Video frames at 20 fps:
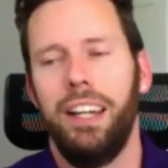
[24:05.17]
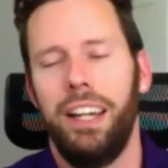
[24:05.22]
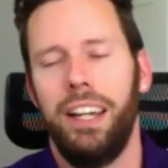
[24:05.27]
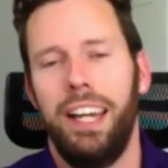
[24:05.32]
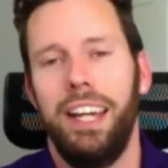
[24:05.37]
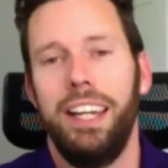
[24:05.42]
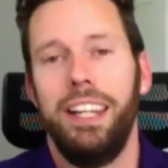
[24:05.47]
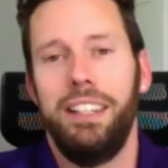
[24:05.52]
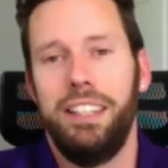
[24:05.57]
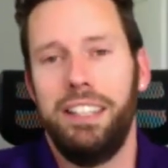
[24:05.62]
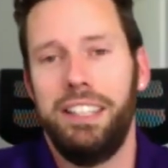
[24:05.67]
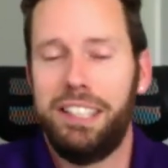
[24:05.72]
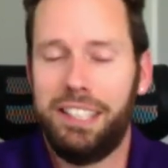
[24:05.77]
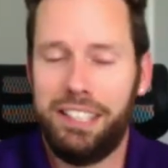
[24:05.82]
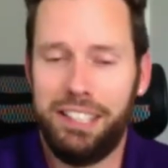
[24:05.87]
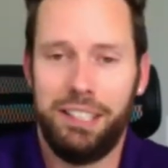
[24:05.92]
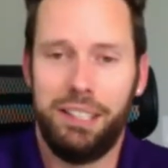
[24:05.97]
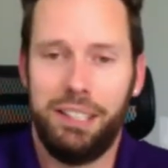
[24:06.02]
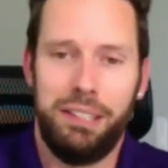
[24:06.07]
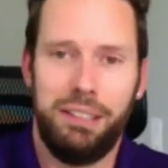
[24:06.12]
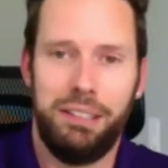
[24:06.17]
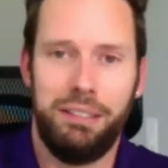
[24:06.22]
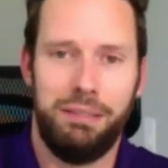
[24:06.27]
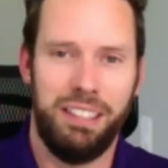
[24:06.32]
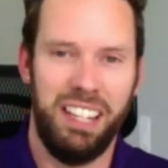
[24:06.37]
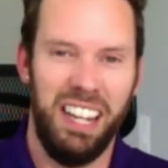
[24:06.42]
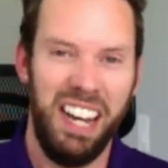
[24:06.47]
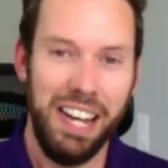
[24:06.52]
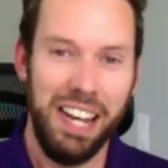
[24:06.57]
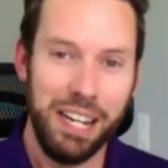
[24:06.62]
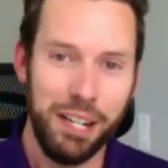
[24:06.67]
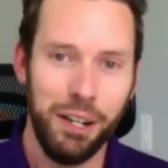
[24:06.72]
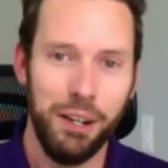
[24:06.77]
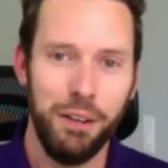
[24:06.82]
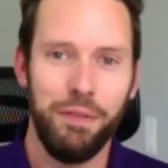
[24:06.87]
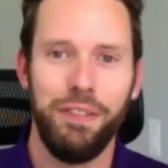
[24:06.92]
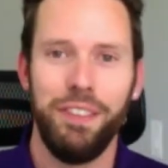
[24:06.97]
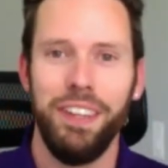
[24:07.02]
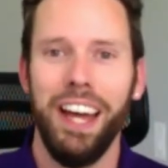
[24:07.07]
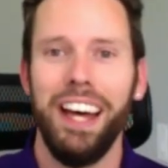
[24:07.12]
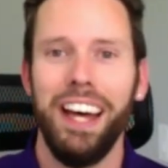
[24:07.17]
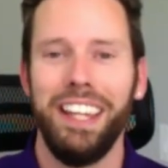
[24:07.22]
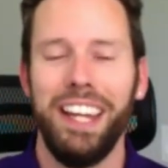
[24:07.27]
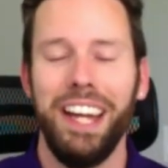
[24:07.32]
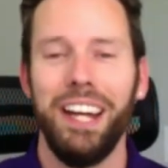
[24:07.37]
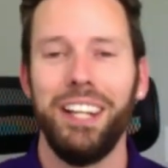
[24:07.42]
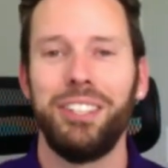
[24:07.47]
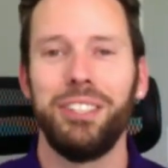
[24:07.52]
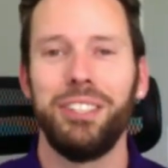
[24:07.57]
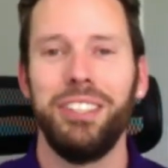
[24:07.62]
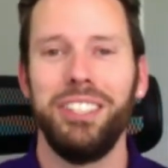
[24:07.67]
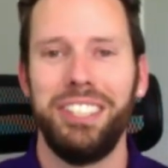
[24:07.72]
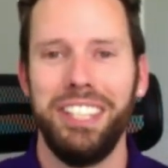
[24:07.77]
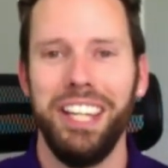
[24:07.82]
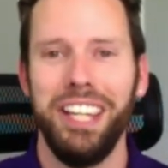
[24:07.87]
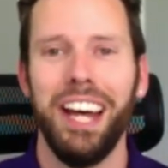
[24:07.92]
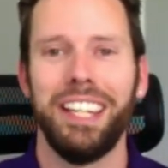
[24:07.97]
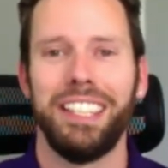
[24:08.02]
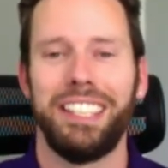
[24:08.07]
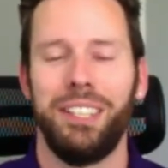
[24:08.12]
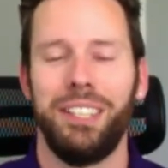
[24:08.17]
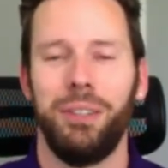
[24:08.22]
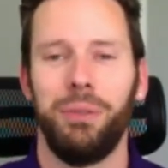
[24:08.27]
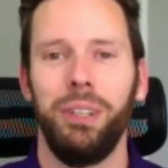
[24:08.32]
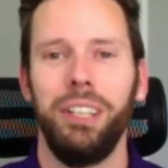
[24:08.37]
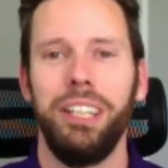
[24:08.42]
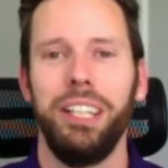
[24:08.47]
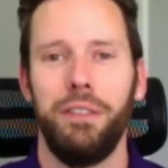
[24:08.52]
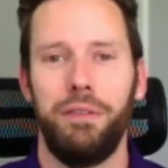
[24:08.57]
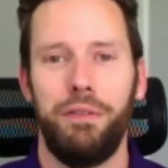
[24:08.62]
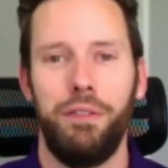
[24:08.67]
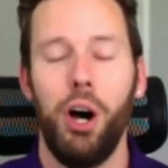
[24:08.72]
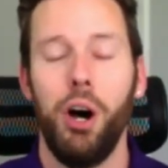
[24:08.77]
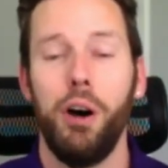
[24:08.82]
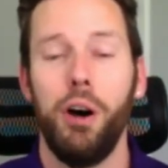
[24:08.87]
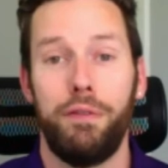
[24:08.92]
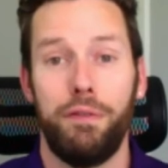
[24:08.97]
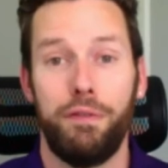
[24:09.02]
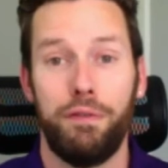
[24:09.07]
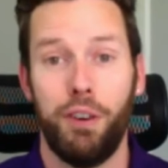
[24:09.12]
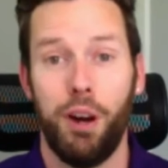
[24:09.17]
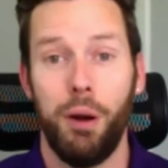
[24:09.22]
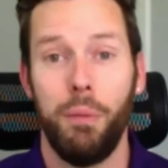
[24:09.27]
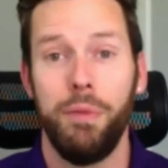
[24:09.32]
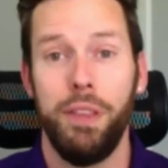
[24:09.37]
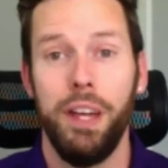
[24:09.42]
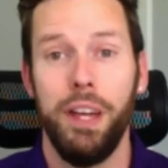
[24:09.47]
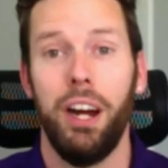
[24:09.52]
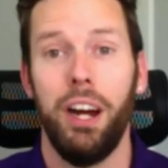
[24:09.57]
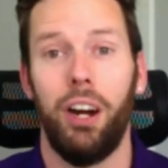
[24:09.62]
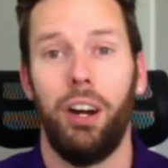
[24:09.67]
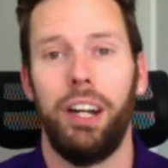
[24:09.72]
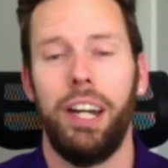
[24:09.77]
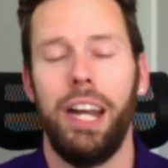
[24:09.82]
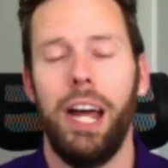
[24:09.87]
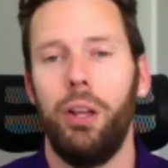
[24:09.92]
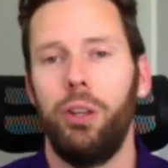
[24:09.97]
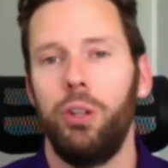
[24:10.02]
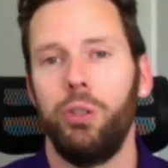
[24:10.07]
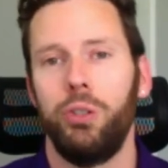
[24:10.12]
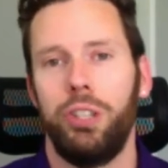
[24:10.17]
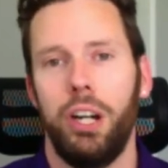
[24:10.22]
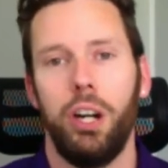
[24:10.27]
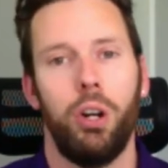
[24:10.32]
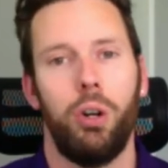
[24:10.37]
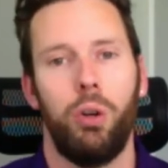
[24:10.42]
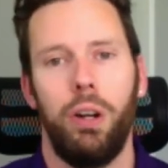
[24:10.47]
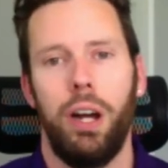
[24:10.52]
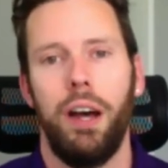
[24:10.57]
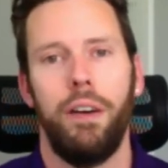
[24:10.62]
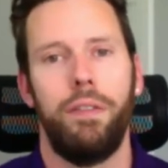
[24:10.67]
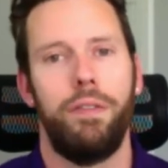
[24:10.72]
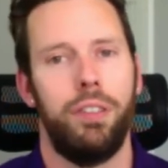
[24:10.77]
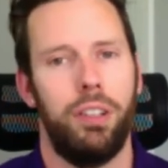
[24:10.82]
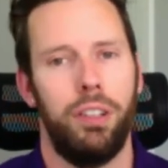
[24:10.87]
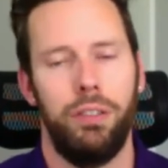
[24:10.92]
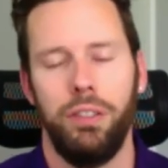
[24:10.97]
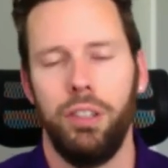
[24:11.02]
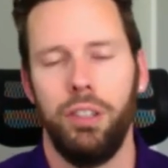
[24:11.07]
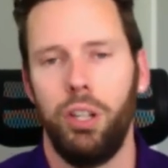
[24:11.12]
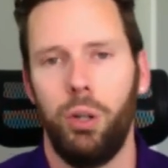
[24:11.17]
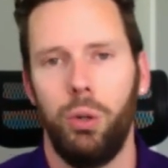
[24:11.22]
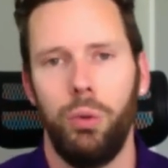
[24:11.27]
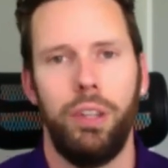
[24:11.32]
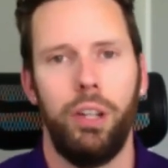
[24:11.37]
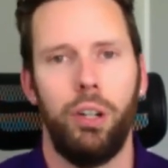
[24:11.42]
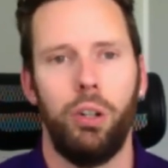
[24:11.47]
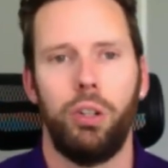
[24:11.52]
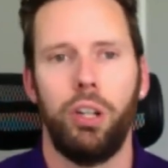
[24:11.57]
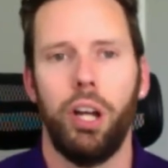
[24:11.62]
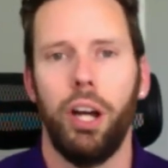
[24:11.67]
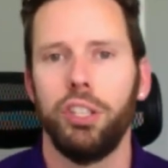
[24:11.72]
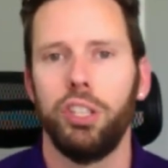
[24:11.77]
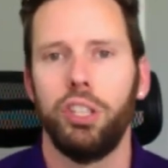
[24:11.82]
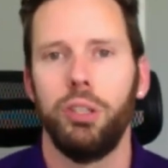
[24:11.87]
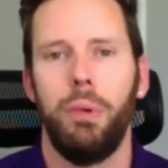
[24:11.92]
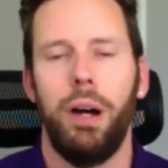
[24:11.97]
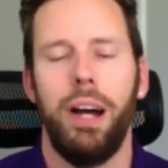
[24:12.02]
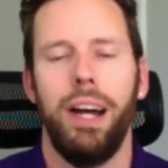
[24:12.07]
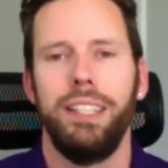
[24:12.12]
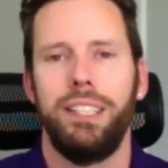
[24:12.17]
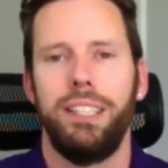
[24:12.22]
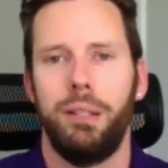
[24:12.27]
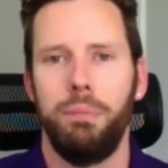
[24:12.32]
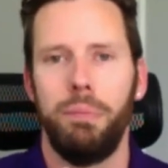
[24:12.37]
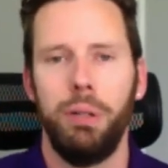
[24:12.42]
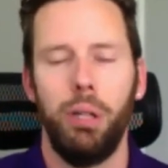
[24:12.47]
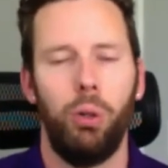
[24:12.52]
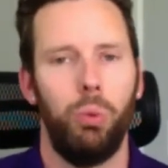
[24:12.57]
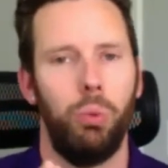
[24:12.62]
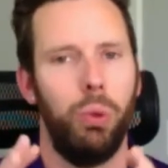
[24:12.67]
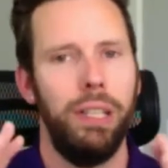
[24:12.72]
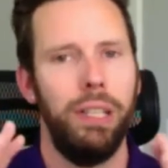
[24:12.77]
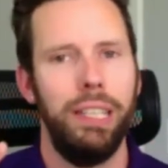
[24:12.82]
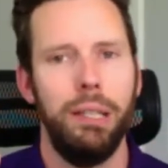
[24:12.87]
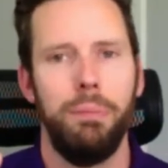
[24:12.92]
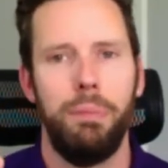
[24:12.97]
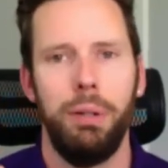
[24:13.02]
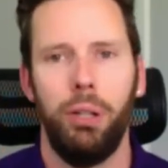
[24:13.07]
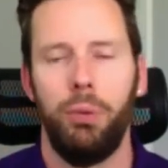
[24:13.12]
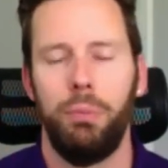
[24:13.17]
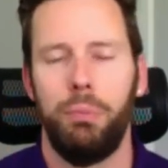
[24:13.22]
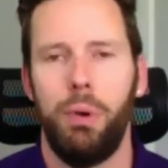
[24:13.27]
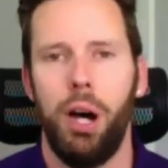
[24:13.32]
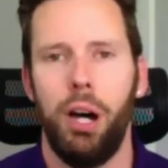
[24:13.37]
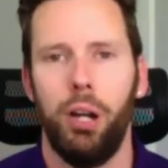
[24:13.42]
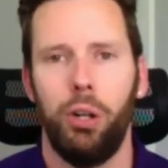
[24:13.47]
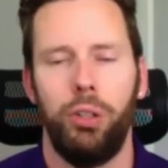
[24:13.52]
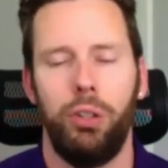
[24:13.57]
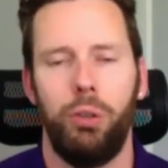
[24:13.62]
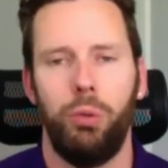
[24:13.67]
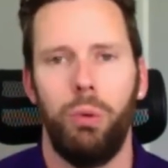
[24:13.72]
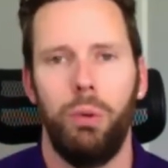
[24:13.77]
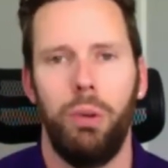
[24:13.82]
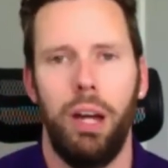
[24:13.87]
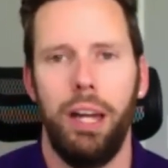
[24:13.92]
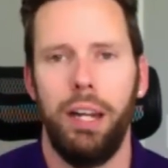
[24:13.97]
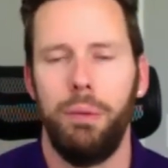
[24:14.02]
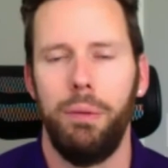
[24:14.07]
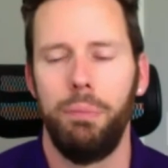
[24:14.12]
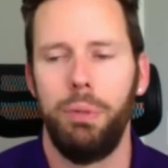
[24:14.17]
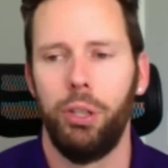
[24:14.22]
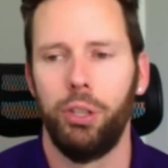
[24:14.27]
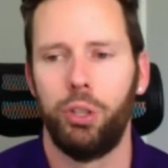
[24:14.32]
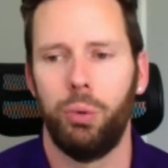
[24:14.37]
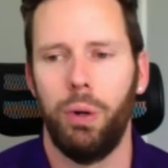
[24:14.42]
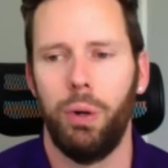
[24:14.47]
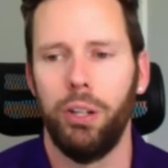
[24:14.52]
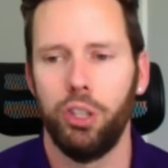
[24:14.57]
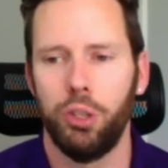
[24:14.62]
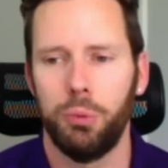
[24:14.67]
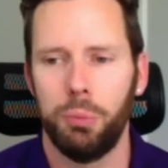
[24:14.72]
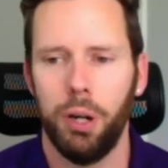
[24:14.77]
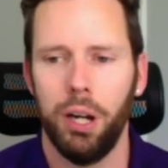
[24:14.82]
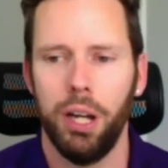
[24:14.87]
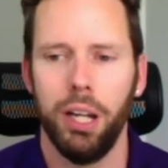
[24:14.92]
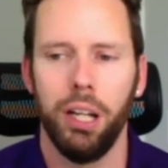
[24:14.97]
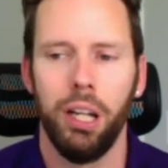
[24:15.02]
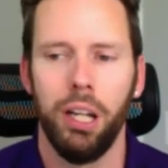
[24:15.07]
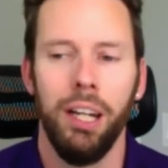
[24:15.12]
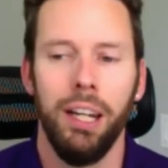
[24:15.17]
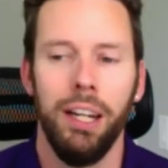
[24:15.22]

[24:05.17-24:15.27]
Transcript: And kind of, yeah, the answer is yes. It really evolved from there. Now there's aircraft, they're customized and really built, modeled, and built around spraying.